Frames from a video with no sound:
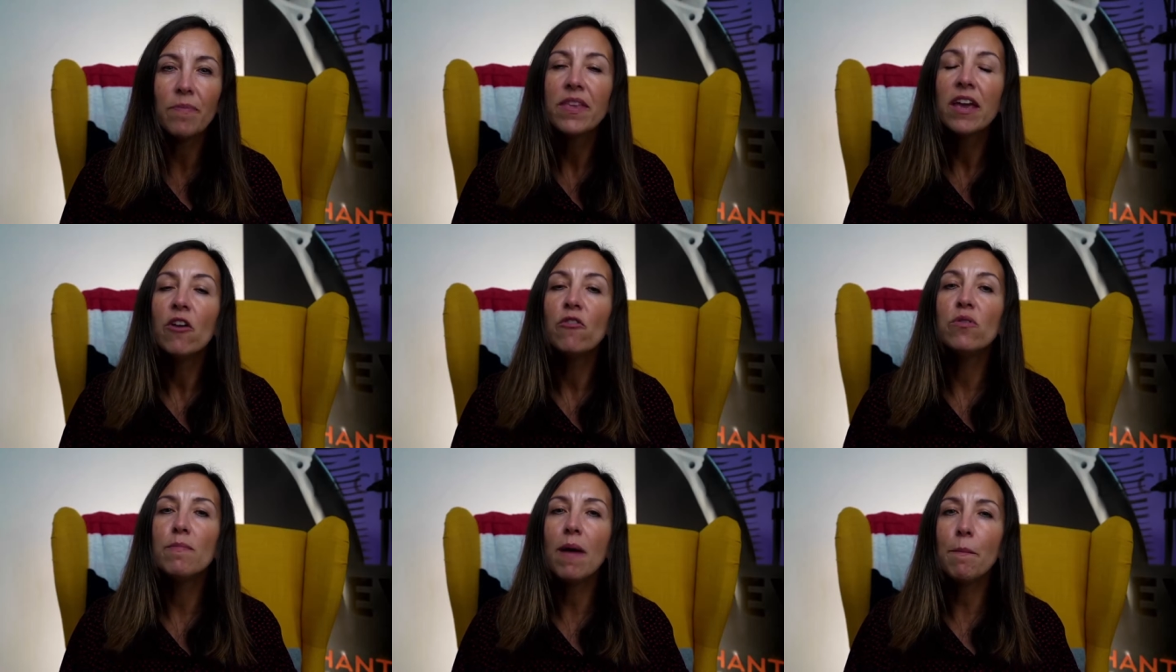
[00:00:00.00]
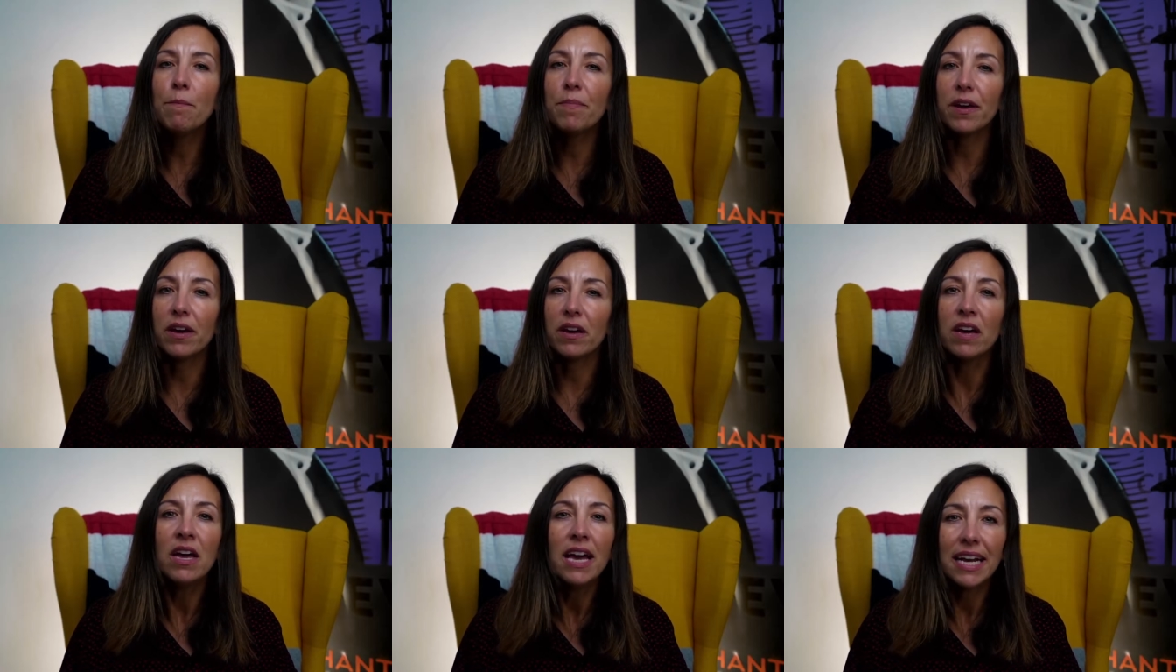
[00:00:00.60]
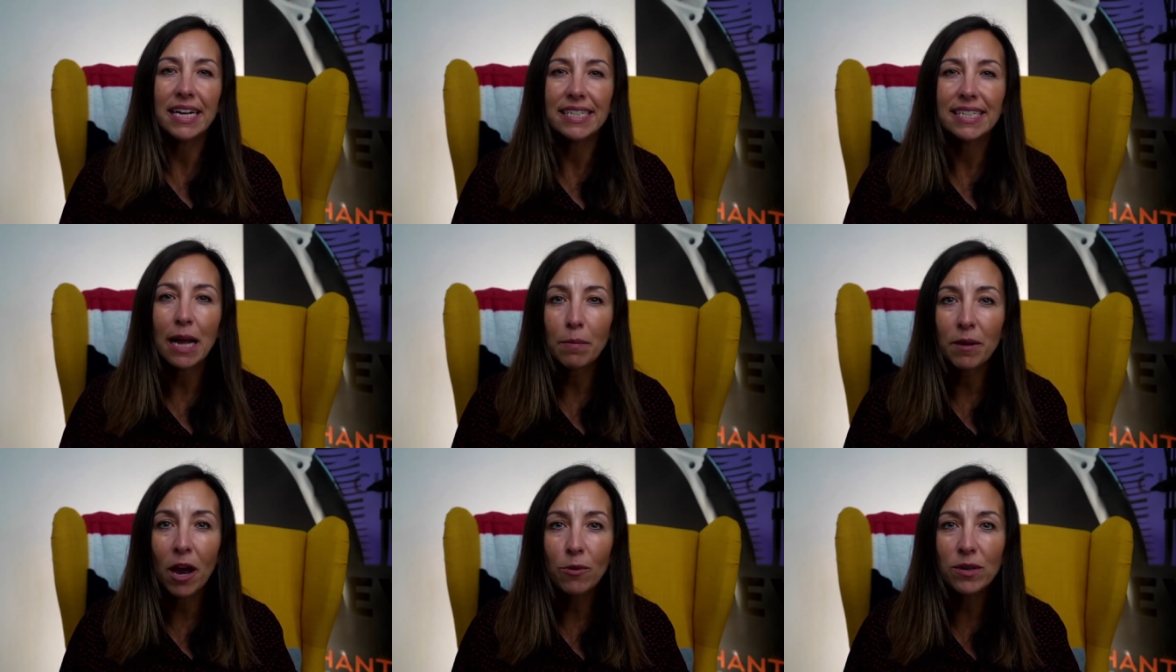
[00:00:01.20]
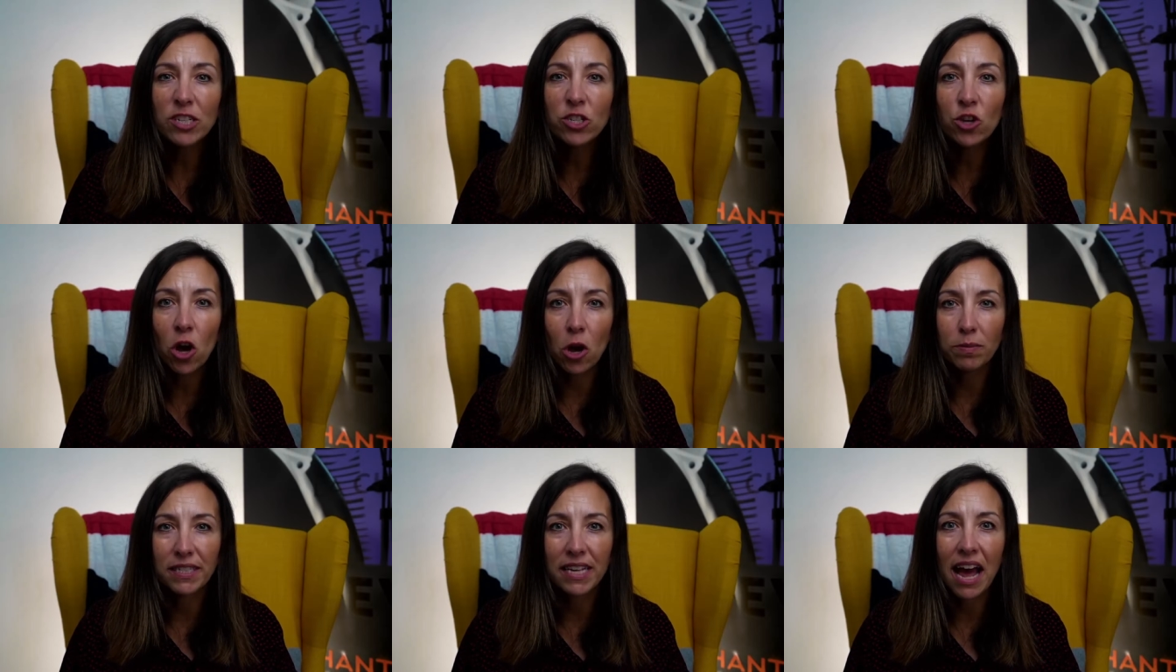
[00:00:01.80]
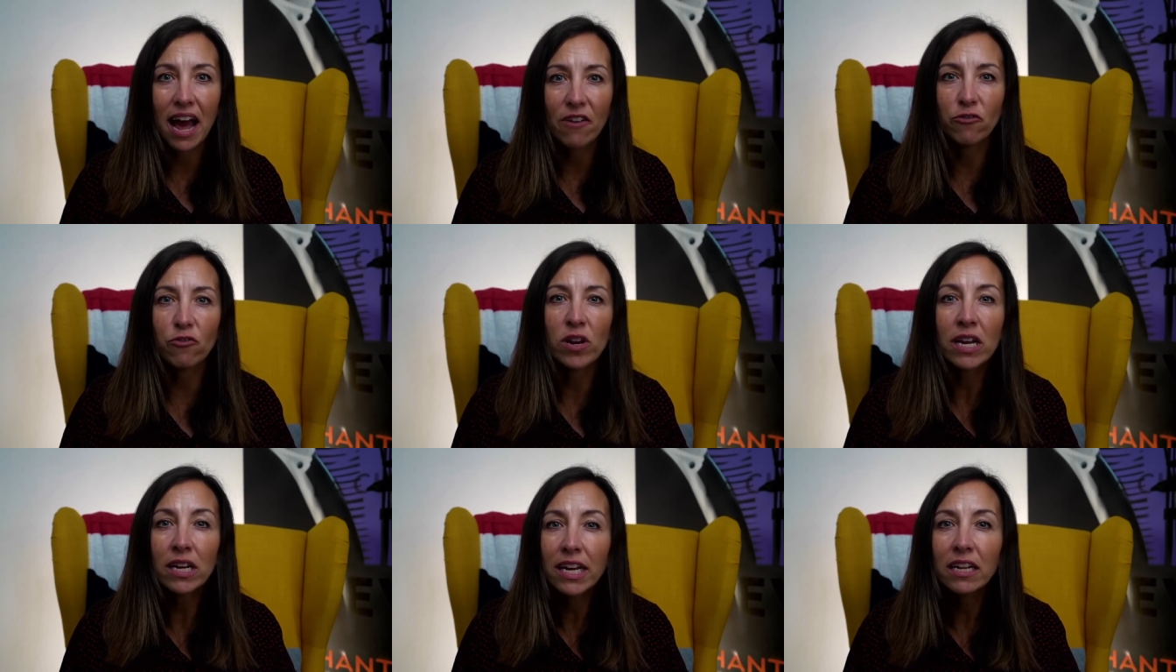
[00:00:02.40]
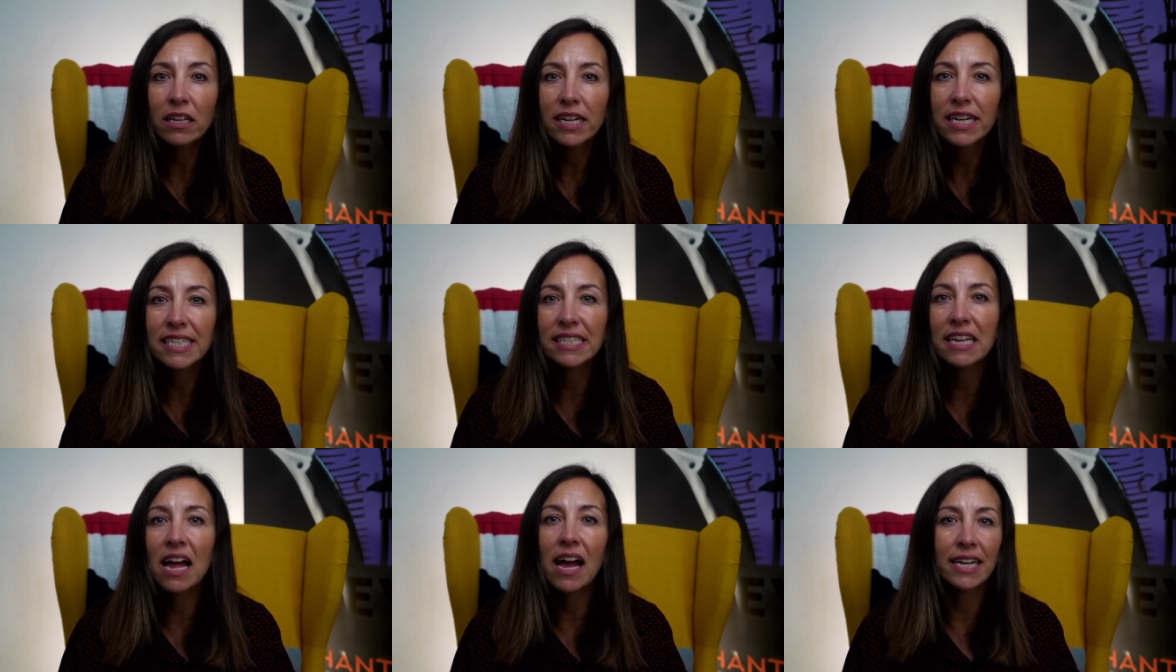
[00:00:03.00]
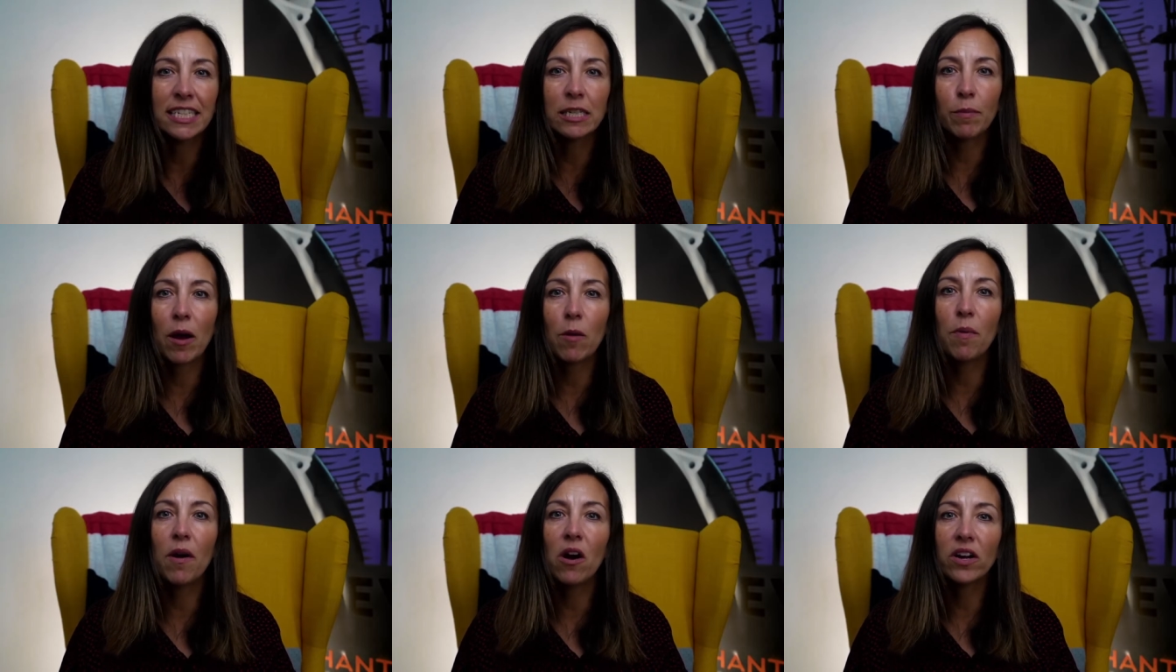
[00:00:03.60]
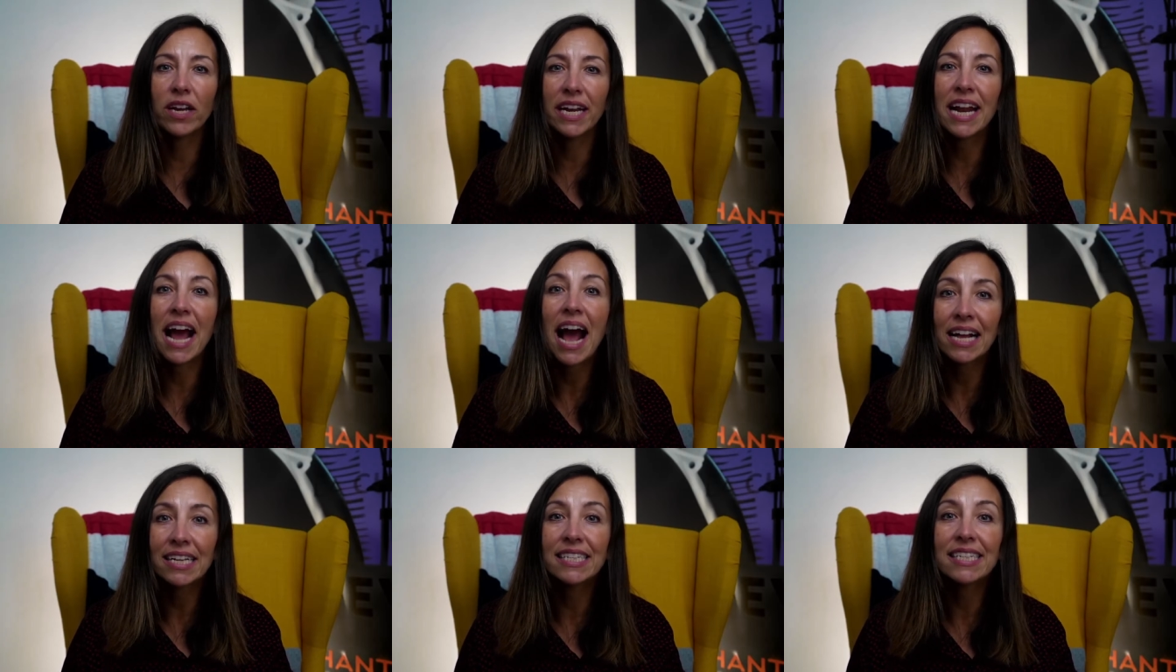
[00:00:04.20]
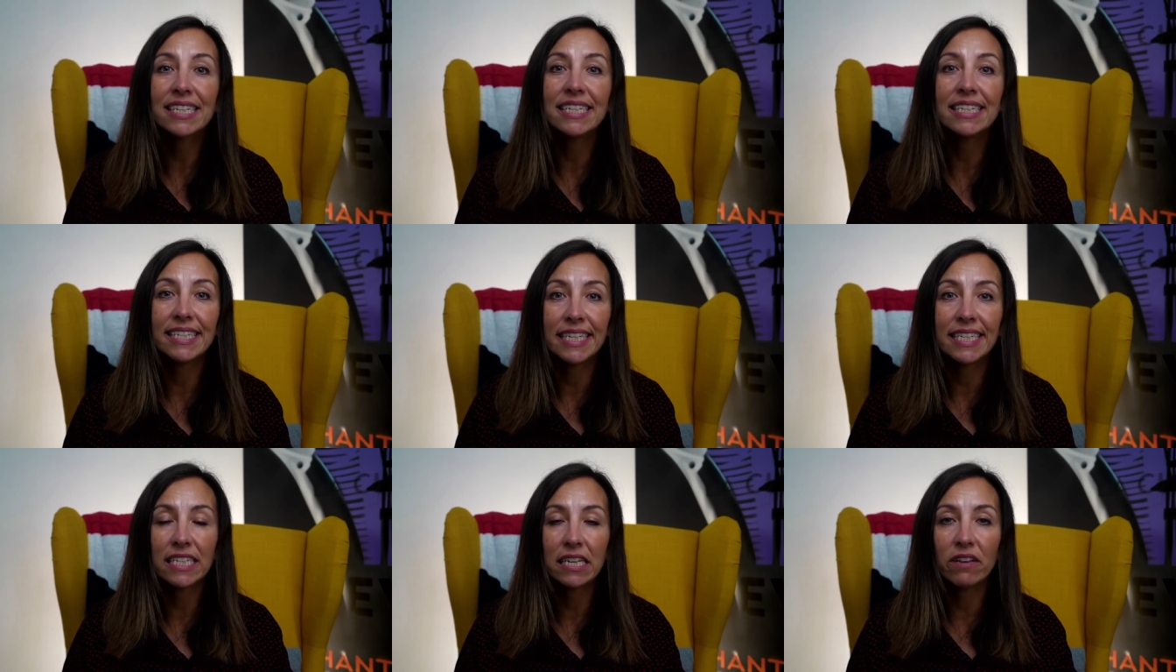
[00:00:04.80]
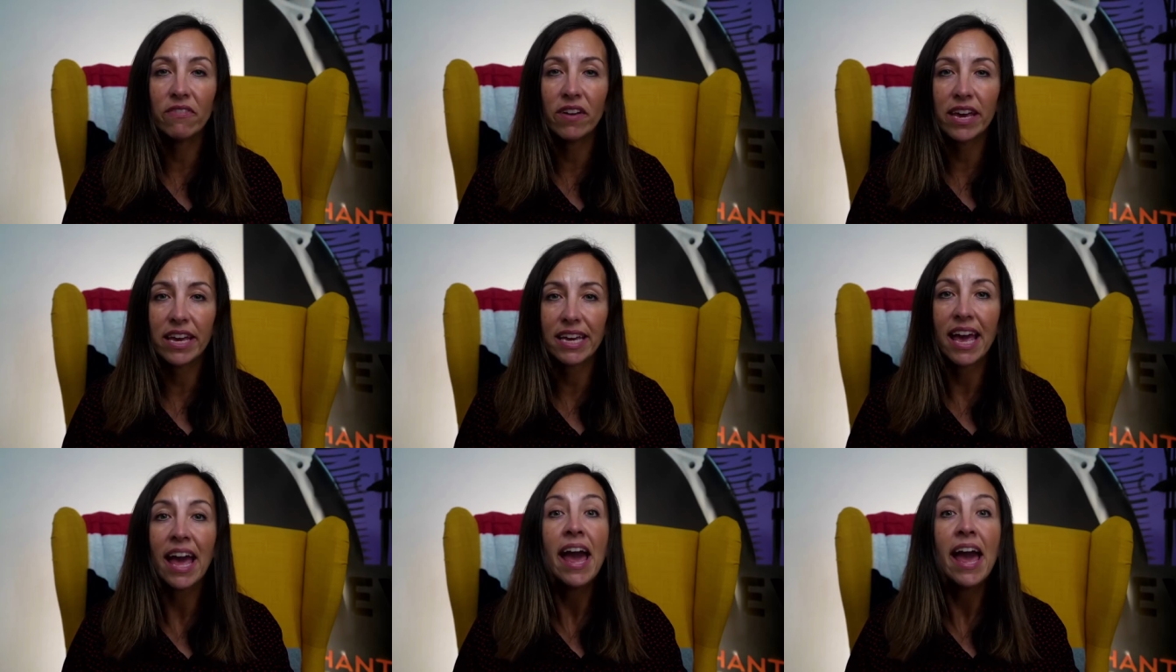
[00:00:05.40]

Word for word: Remember, it's APCOA's job to have really clear signs about parking and CCTV,